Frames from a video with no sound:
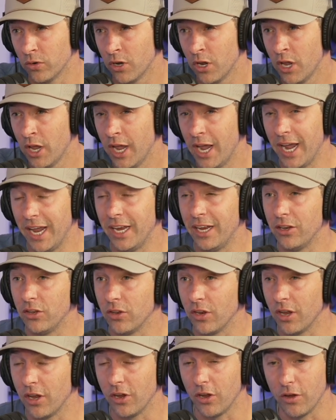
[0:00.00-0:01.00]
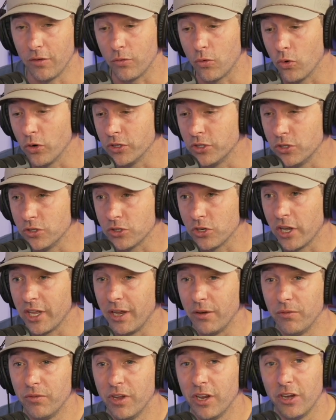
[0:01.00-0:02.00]
And then, of course, you saw that
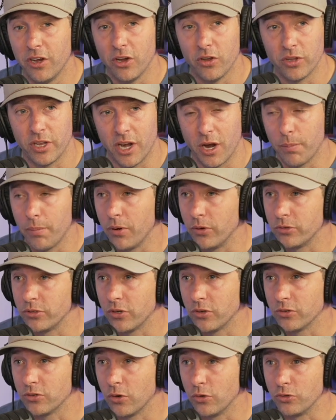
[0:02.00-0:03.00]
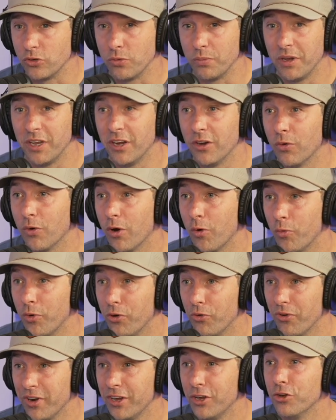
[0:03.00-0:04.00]
video that I posted on social media where we
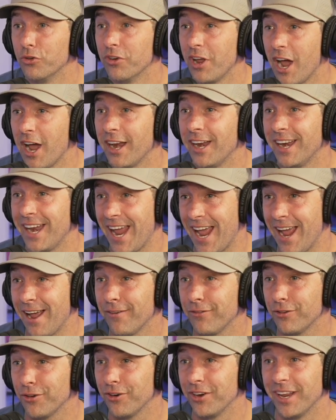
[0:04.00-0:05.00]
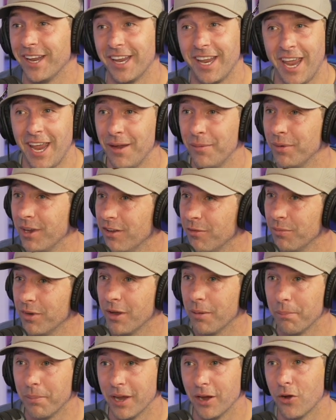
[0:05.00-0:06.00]
reunited after, and they came give me a
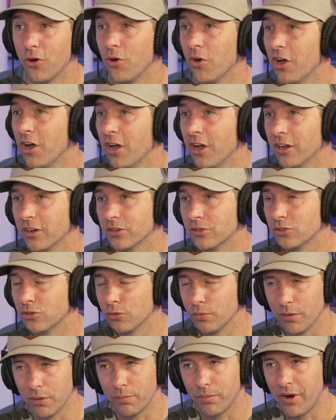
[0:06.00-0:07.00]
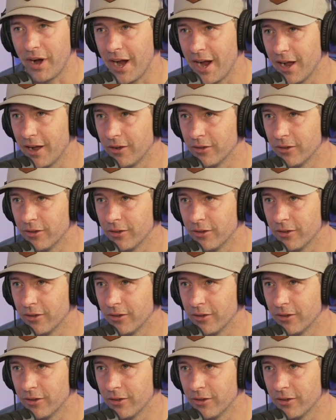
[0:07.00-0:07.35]
big old hug, super proud.